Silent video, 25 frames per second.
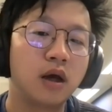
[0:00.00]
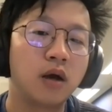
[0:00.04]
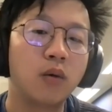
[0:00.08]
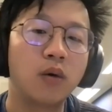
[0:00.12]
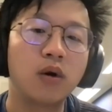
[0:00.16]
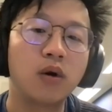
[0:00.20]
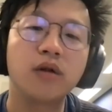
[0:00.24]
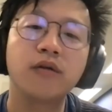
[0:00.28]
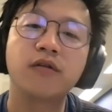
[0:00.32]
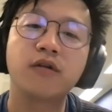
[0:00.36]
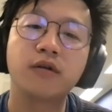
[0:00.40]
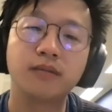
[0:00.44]

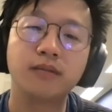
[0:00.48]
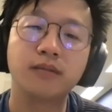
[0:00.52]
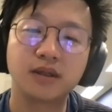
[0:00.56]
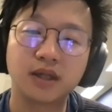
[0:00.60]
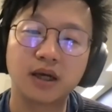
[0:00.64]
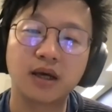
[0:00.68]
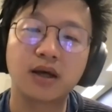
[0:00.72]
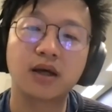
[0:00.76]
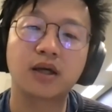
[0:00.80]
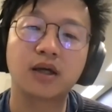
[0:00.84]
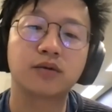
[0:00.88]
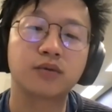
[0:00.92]
and one of them
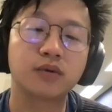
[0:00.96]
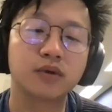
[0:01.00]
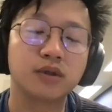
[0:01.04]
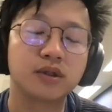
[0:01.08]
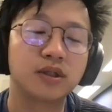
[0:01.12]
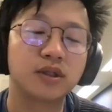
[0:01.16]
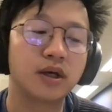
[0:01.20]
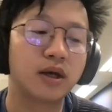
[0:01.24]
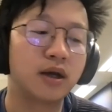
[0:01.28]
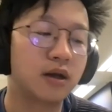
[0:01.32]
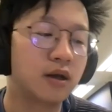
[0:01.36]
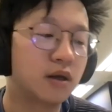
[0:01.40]
is, I guess,
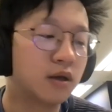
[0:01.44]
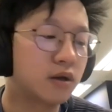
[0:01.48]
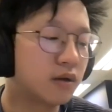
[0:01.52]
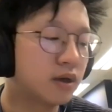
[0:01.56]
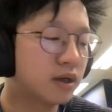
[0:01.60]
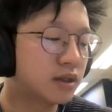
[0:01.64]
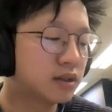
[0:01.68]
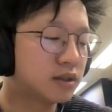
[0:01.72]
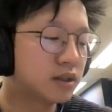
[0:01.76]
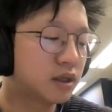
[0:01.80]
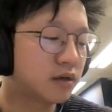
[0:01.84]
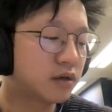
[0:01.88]
would say, you
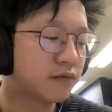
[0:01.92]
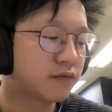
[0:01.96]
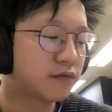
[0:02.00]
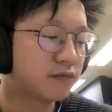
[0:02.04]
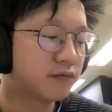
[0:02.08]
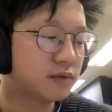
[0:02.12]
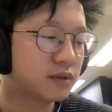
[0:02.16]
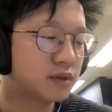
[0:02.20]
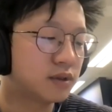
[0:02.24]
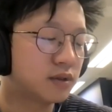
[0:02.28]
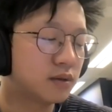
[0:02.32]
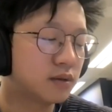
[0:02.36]
know, instead
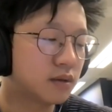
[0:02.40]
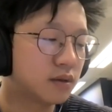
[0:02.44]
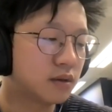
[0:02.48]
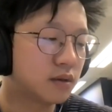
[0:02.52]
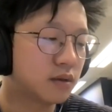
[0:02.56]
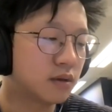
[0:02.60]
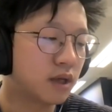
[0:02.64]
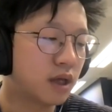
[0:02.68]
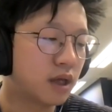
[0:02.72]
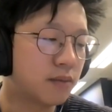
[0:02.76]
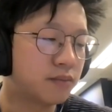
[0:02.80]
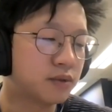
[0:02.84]
of
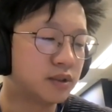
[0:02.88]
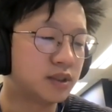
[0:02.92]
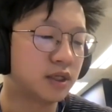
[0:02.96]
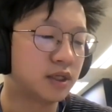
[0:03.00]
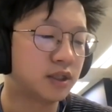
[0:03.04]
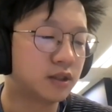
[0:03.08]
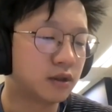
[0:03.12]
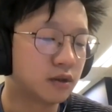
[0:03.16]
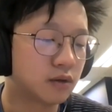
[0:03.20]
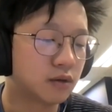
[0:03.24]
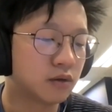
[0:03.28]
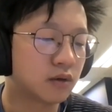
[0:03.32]

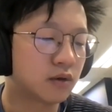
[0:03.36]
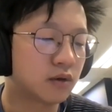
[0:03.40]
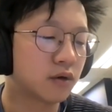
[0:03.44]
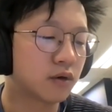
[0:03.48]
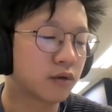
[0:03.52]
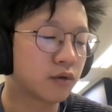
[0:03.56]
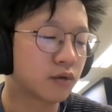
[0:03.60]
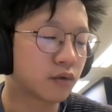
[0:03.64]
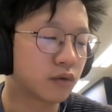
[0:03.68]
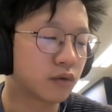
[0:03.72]
imposition or